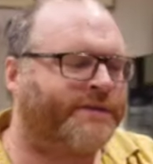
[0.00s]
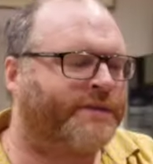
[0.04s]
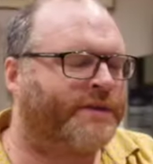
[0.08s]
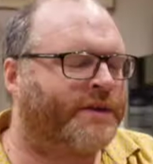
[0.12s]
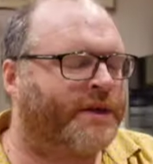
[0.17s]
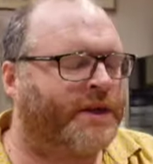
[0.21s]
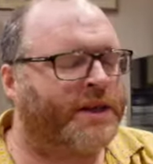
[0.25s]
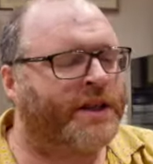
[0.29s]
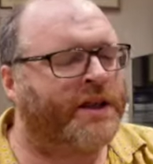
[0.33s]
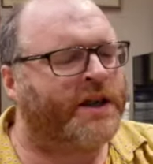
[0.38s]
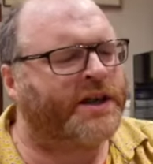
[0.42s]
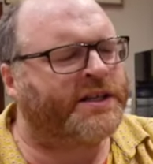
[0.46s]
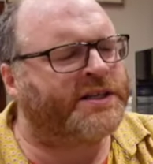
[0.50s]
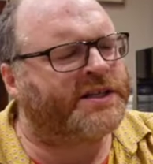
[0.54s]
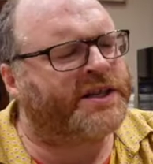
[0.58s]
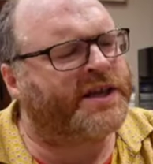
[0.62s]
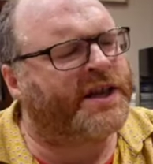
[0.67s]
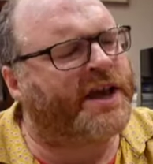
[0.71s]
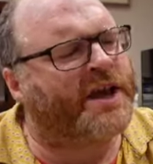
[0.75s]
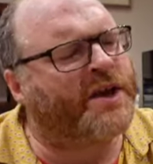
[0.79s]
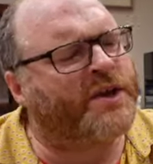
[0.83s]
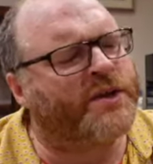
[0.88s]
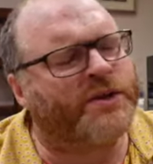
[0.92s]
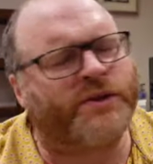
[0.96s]
And I'd like to
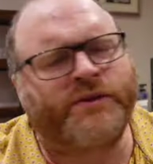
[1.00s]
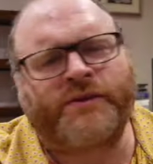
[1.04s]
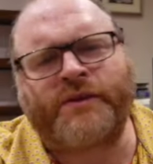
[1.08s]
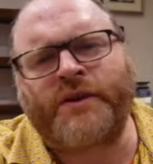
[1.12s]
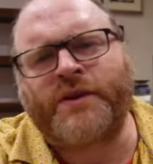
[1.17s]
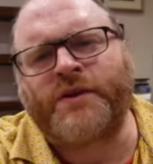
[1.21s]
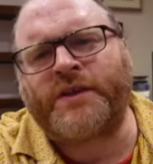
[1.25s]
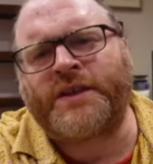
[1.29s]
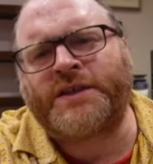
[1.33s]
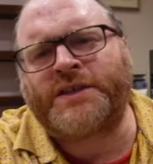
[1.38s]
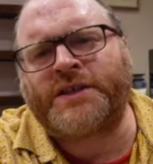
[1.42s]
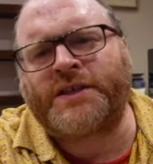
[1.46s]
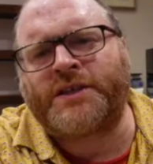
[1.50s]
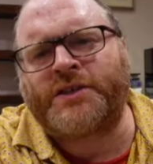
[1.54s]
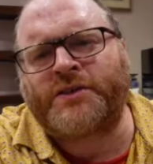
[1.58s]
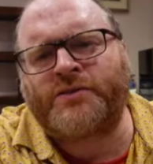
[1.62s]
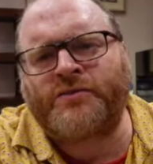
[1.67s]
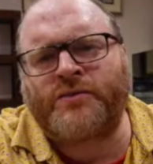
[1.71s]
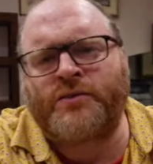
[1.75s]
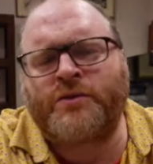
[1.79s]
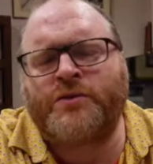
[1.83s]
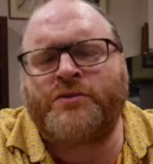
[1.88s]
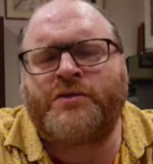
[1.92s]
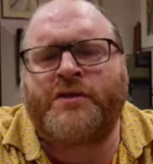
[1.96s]
go through this
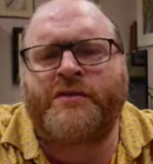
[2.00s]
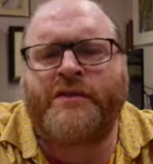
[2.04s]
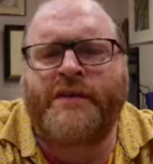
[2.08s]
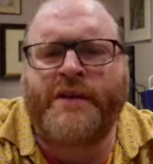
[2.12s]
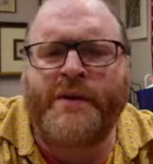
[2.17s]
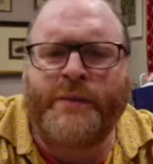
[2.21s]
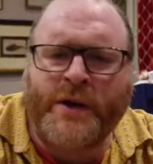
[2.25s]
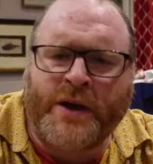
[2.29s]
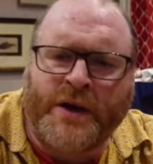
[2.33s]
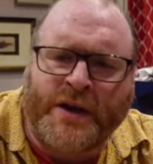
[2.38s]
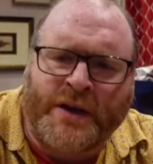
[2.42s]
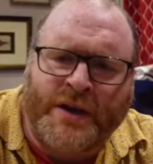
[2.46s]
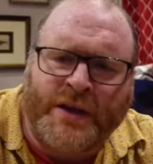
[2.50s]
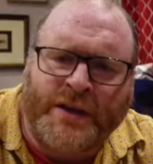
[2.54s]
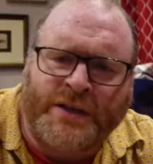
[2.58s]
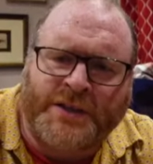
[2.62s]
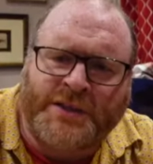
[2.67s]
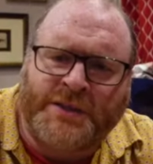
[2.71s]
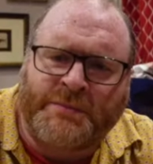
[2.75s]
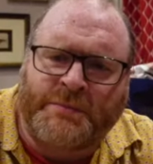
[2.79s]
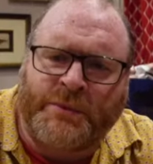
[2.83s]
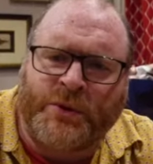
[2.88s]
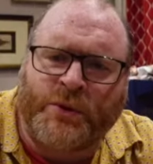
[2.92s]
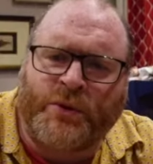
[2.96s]
extraordinary work
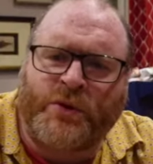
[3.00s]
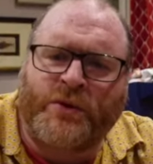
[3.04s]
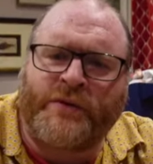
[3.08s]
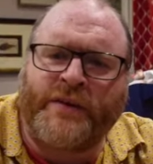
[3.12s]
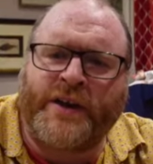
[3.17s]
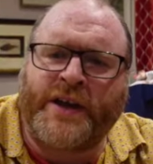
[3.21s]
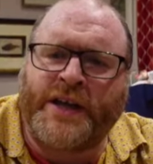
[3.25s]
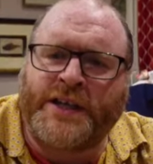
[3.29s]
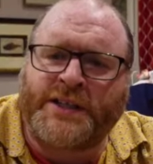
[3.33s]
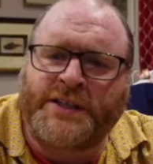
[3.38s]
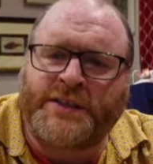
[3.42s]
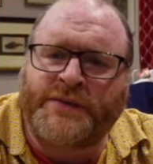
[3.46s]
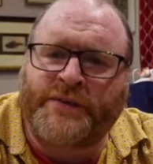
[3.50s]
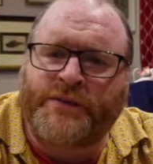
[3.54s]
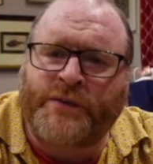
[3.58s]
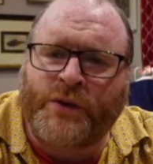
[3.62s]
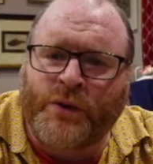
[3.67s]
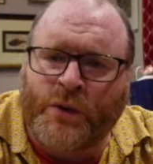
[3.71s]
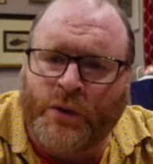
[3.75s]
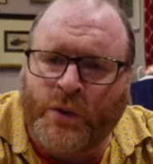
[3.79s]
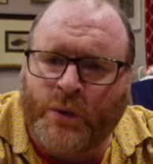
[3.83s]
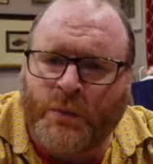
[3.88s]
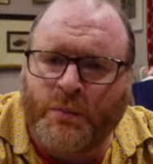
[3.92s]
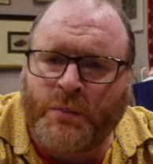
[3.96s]
exploring its
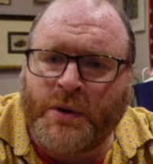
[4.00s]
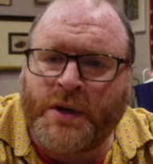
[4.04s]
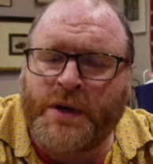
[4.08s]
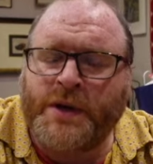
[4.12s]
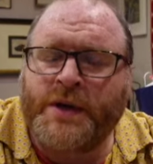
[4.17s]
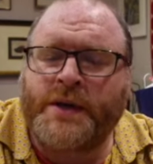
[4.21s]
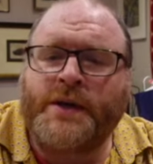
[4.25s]
form,